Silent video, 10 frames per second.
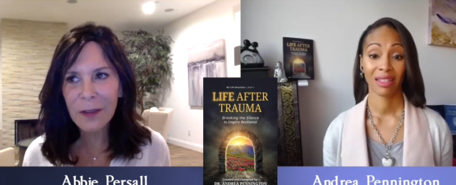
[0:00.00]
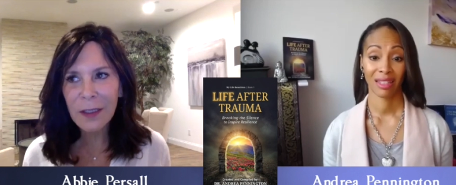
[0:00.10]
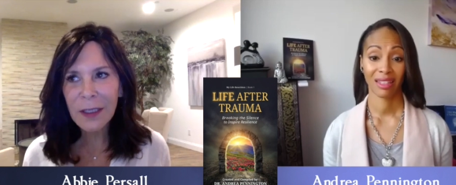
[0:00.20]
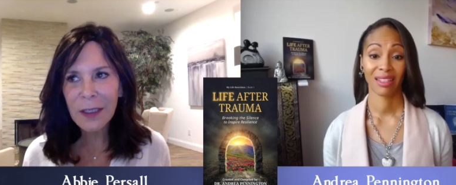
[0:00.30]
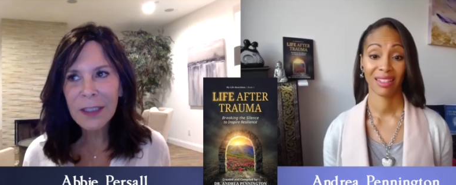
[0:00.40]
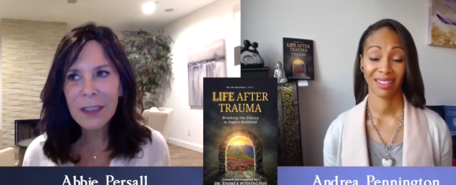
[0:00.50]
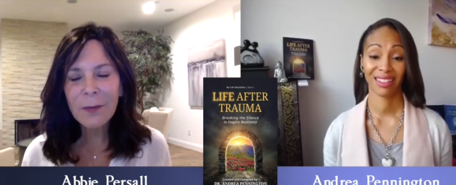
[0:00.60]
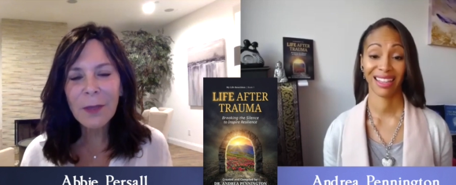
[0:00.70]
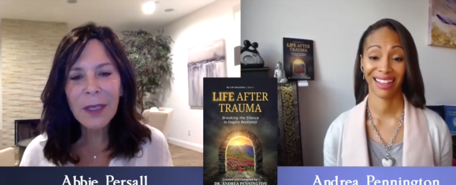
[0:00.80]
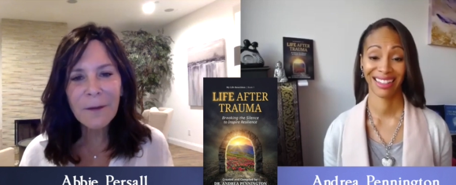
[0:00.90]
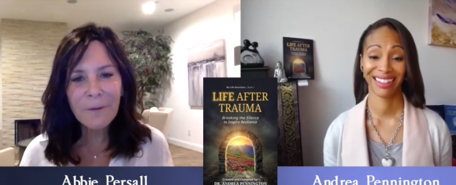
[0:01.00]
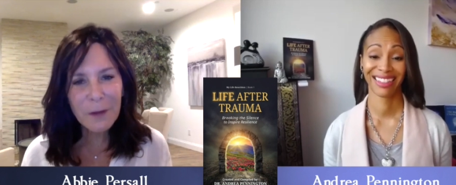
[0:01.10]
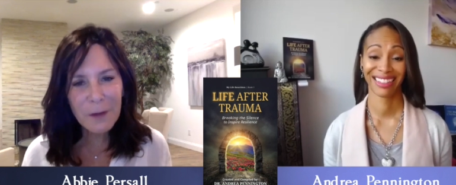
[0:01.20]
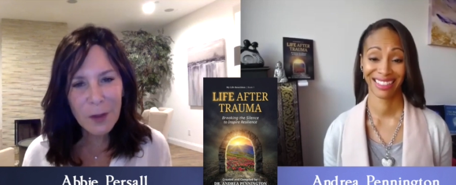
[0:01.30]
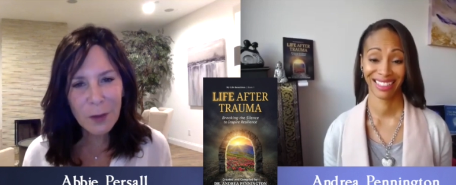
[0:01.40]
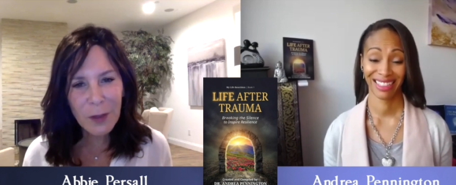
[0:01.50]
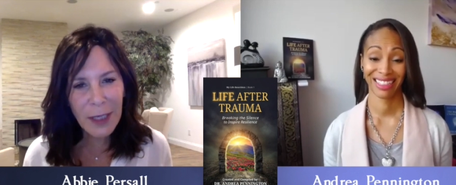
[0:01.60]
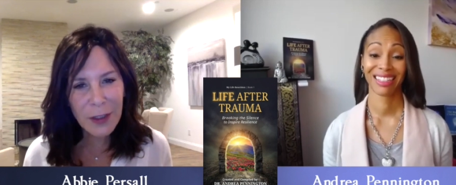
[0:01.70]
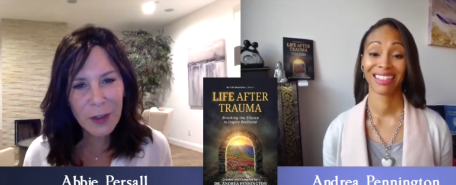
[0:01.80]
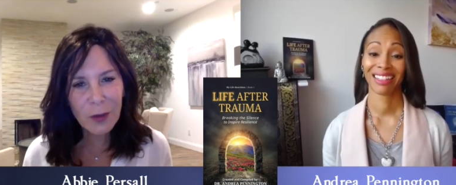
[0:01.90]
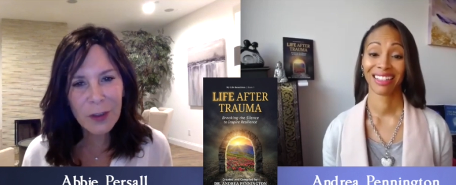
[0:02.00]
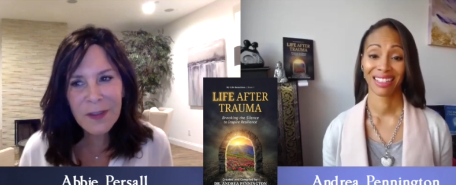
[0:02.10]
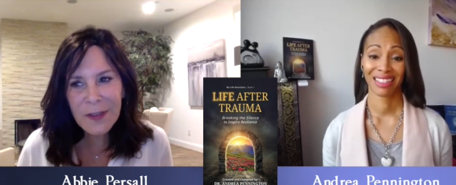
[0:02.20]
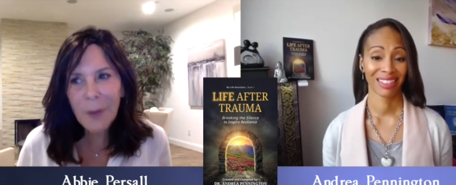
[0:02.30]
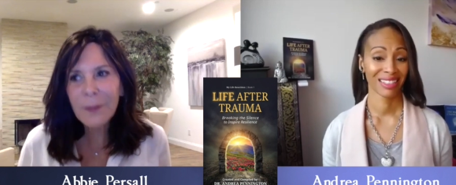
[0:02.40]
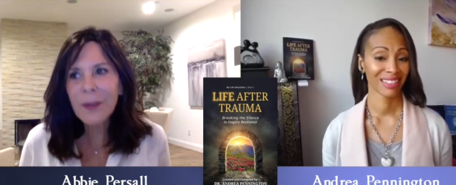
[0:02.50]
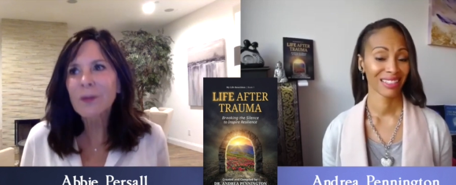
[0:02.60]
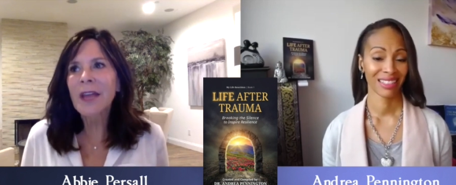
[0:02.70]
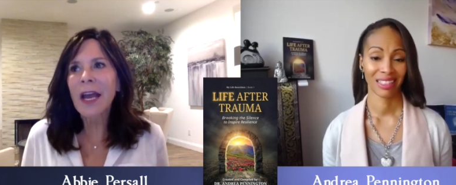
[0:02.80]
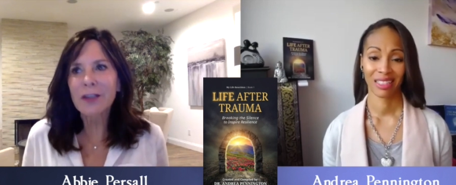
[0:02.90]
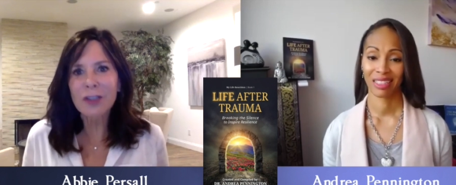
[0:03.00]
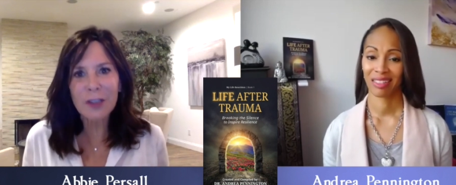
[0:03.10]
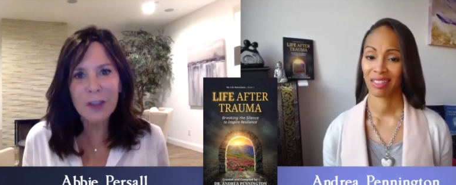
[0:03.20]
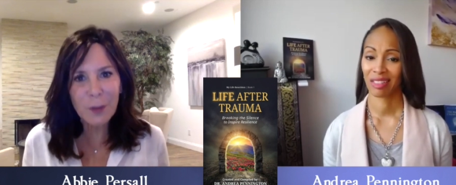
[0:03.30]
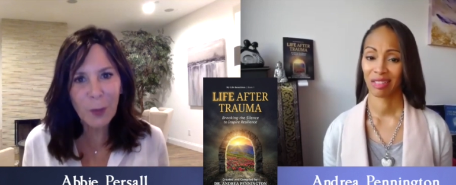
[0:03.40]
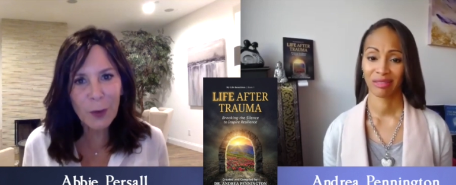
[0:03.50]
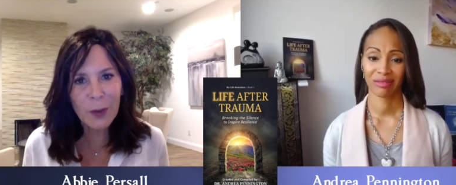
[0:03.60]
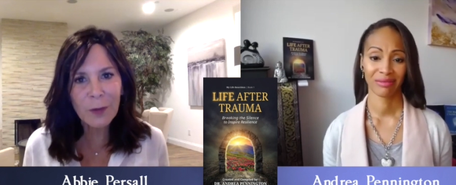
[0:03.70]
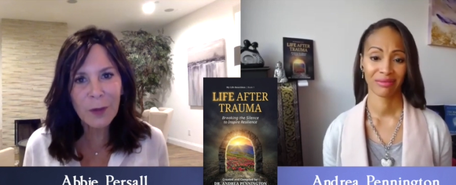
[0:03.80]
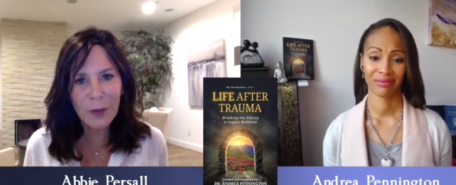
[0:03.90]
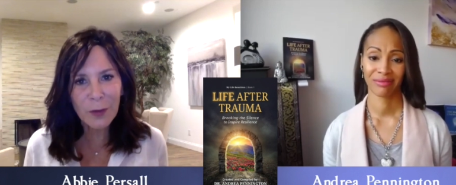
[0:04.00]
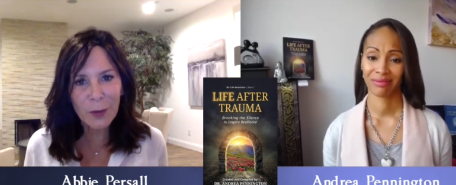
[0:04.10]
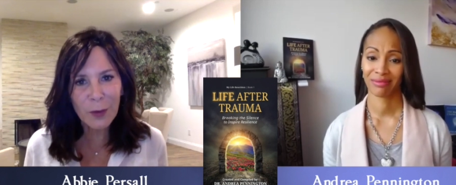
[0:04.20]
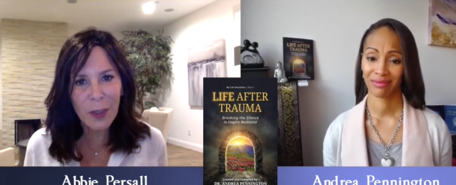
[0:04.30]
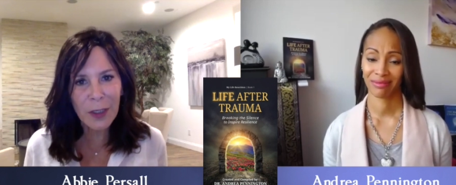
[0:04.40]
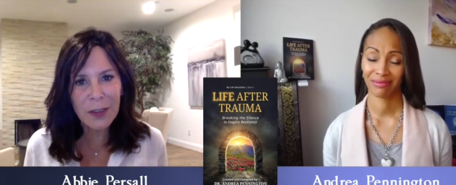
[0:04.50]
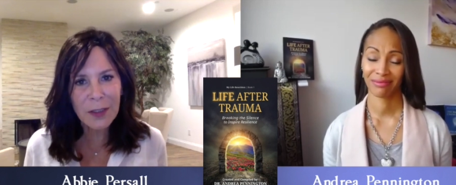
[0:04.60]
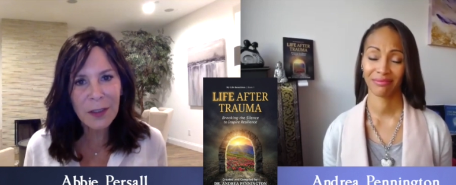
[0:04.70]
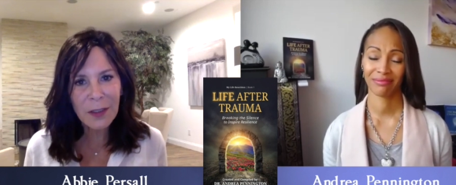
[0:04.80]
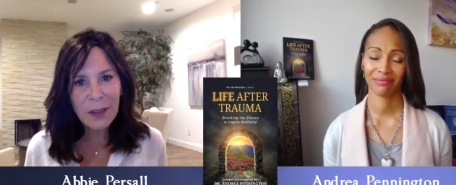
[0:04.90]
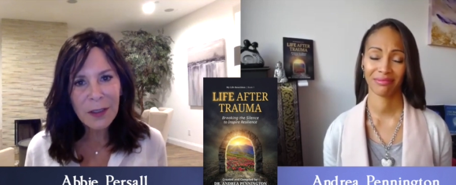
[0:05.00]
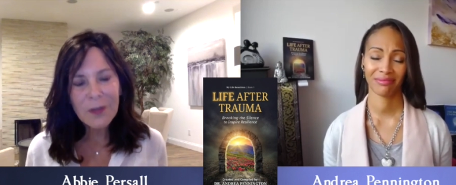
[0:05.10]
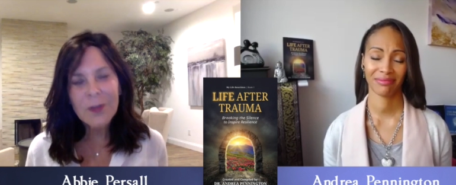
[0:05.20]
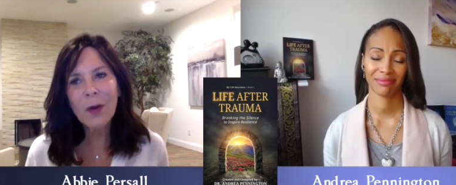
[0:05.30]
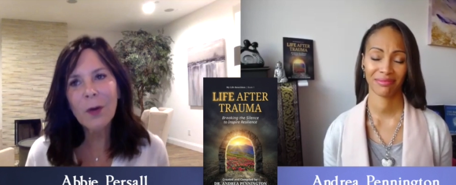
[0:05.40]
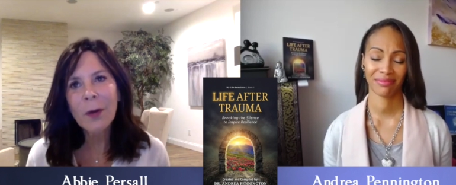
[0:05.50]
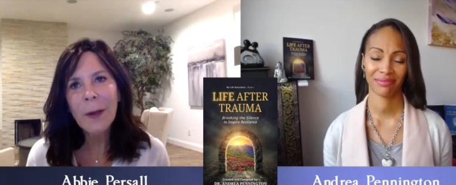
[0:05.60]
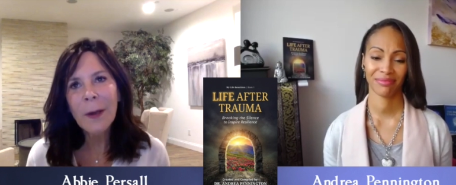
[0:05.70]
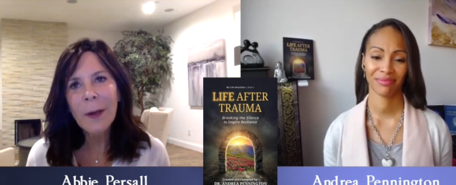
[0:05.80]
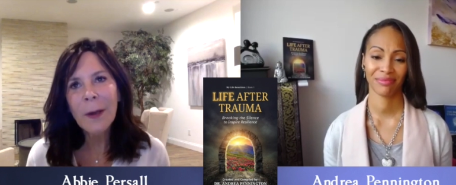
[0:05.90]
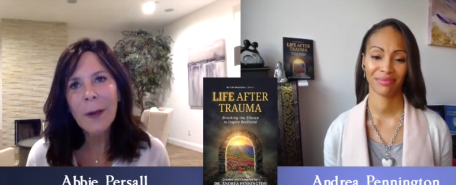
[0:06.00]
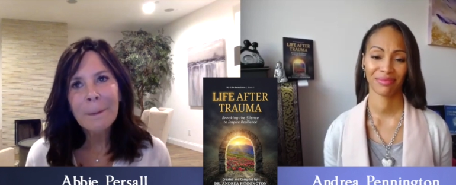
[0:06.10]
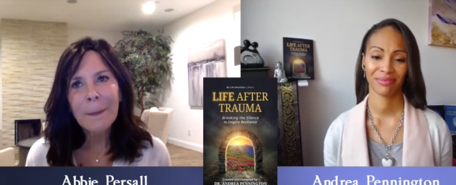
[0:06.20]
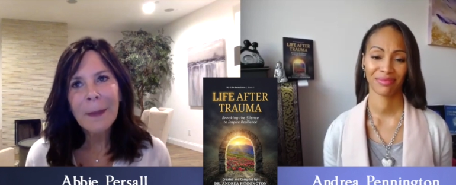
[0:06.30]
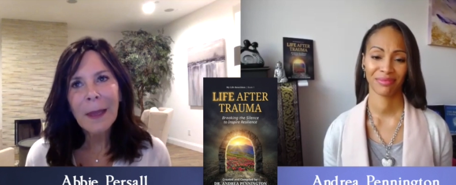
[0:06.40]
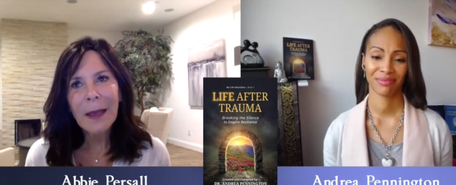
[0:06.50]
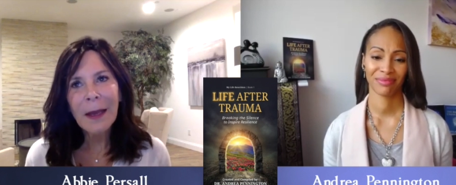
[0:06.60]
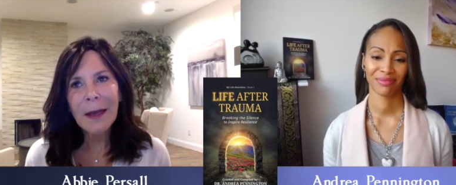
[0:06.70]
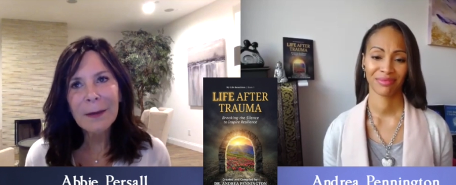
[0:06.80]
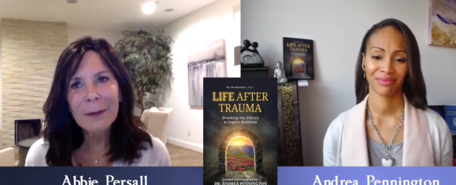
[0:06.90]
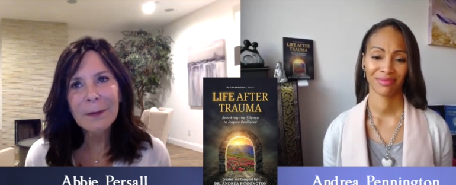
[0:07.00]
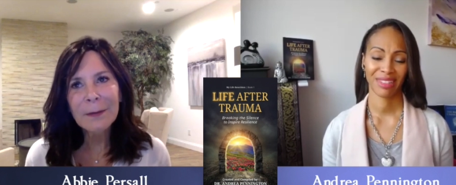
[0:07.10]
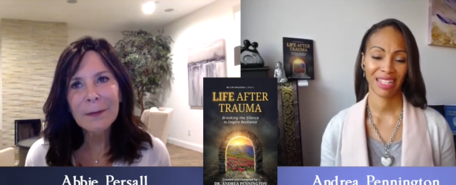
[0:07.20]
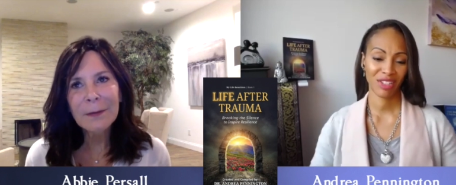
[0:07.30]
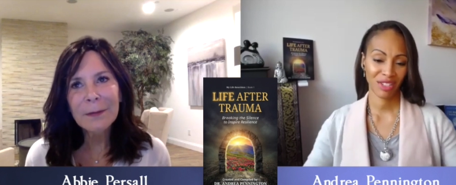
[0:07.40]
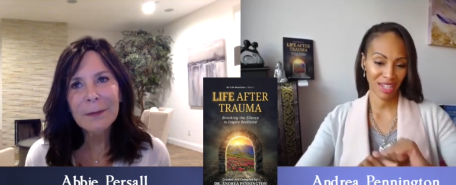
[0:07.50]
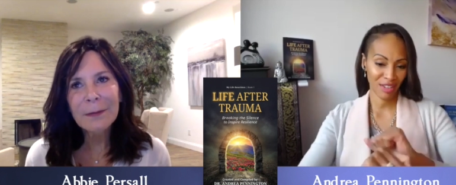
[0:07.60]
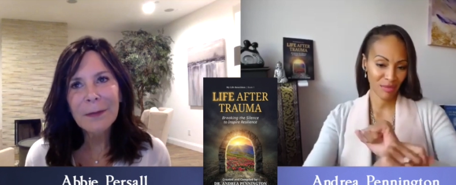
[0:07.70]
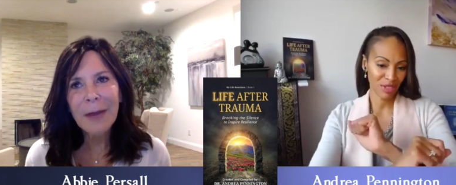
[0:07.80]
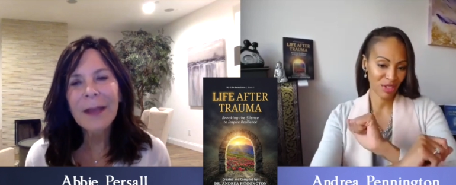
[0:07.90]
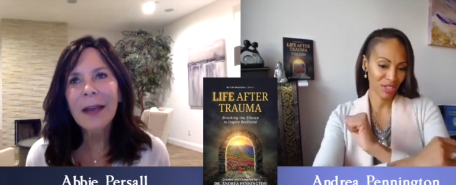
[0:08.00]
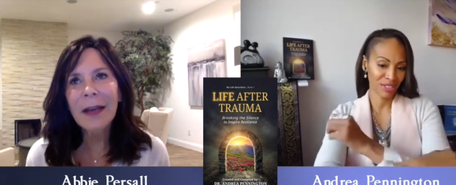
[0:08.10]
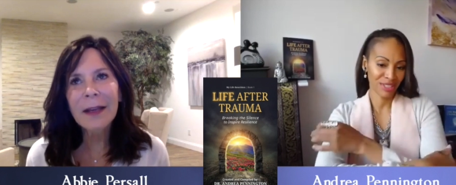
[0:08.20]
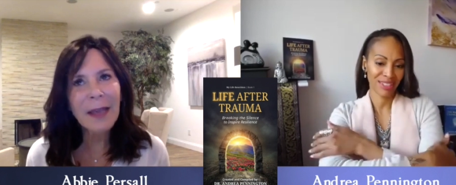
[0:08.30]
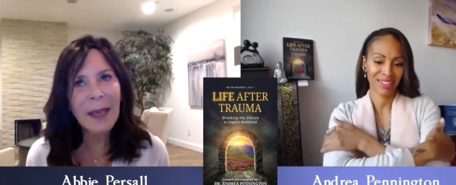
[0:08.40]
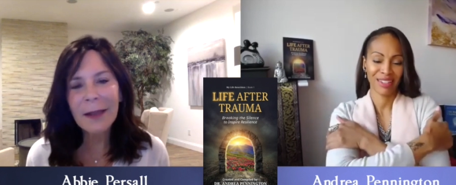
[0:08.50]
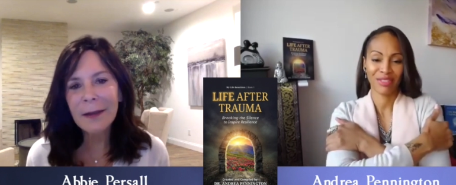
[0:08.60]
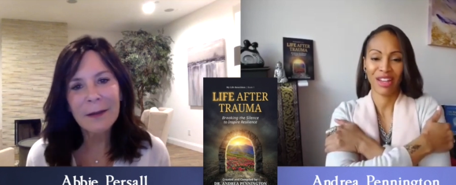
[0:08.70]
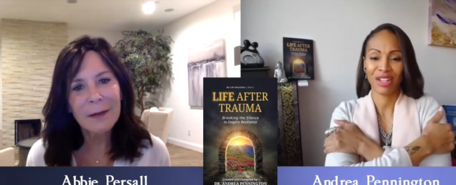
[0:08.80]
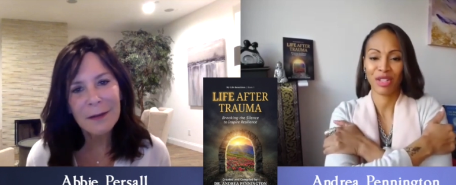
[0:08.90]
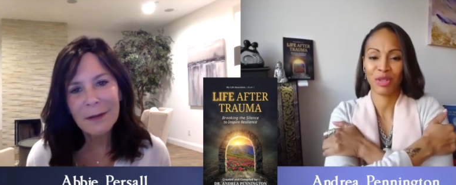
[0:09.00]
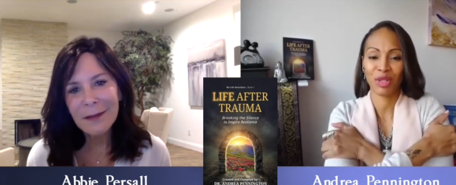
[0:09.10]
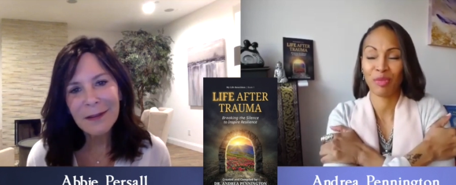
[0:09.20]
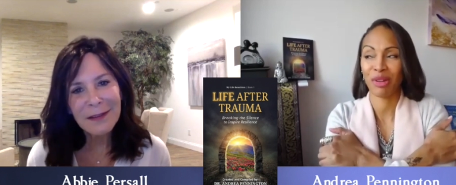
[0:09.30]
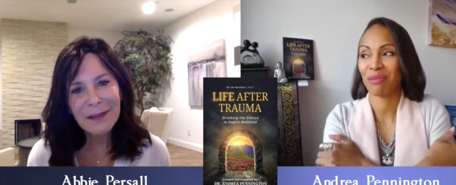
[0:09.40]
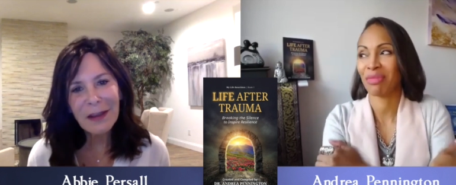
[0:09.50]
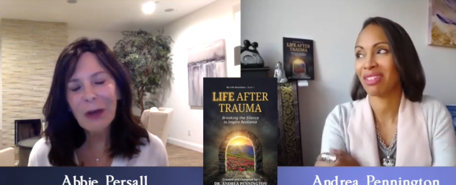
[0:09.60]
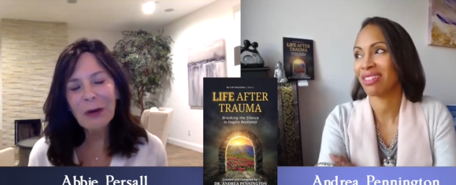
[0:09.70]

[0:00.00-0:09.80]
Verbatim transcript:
Speaker 1: have done. To me, it felt so natural, and something was actually just pulling me through it.
Speaker 2: Mm.
Speaker 1: So that
Speaker 2: just gave me chills. I've got goosebumps.